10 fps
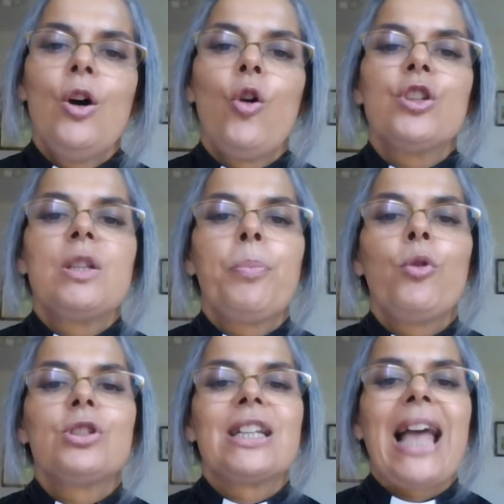or
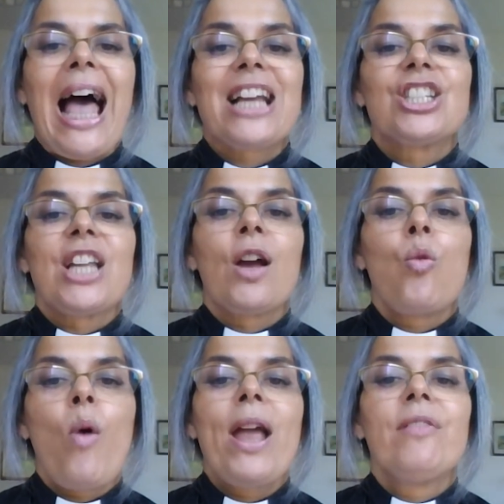supporting hashtag
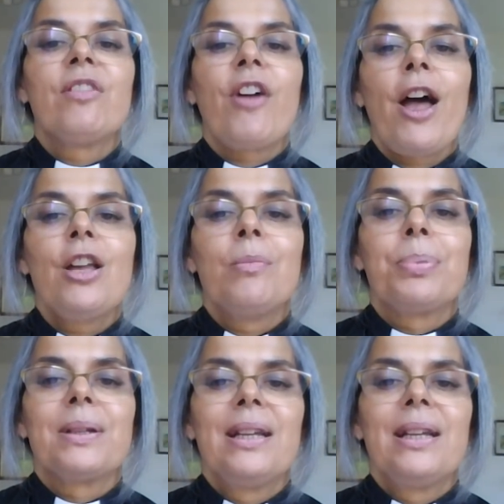Wave of Hope